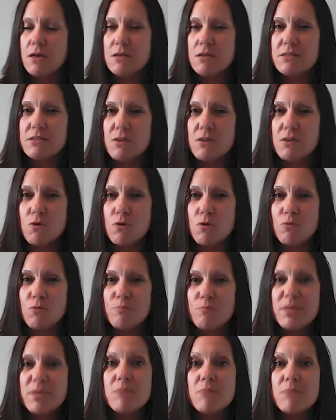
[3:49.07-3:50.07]

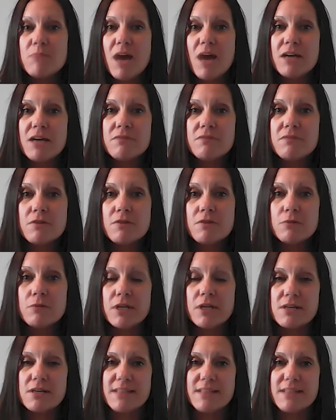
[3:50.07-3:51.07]
So be mindful
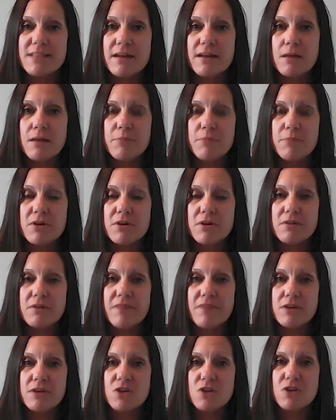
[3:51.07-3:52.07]
when you're setting up your
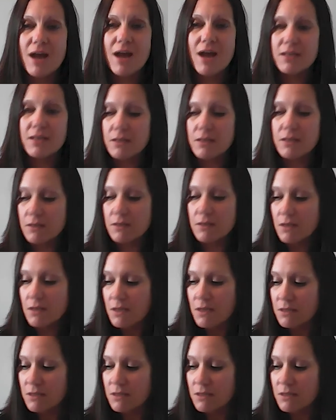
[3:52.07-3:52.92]
event tracking.